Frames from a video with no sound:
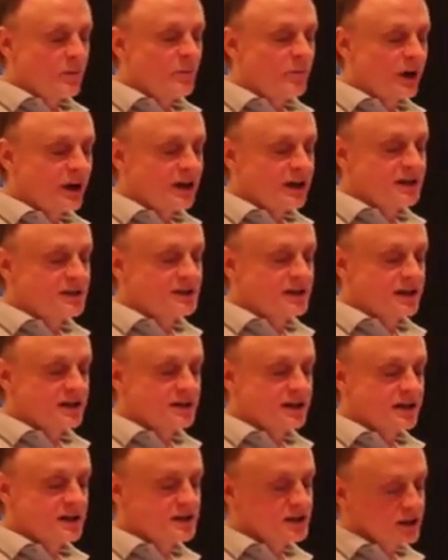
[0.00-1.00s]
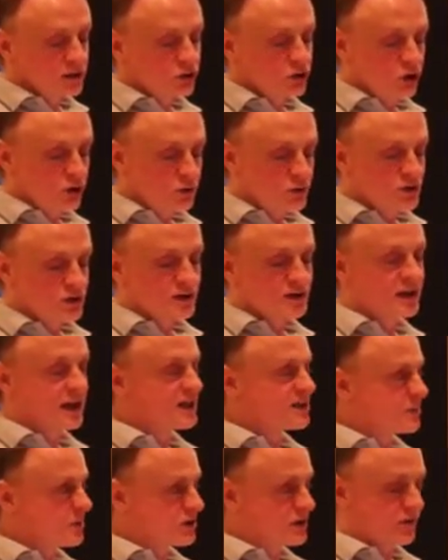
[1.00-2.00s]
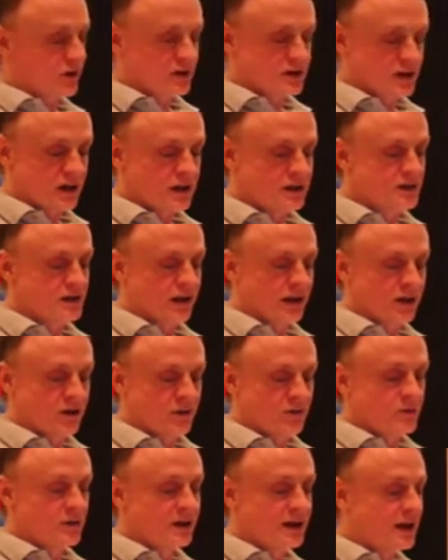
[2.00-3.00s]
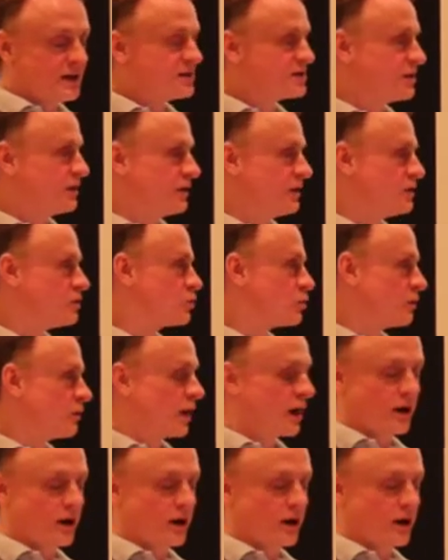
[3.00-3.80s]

But he says he still uses gay-specific sites like Gay Cities,